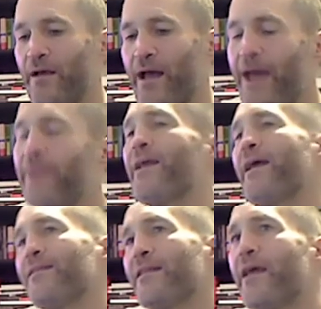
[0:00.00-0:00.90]

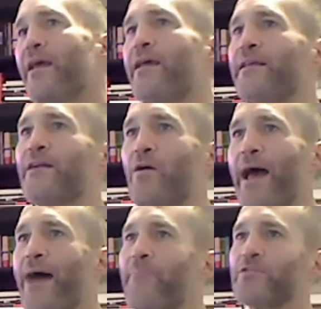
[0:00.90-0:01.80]

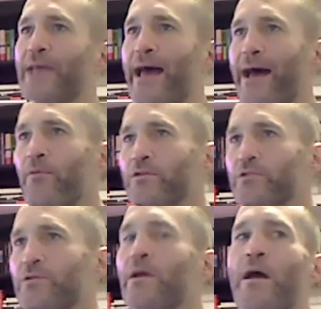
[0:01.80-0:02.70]
apples to
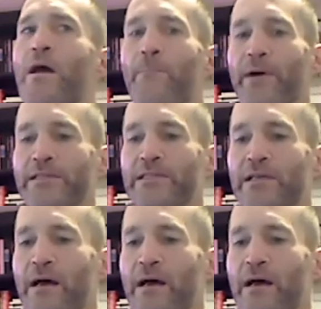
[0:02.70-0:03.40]
apples, but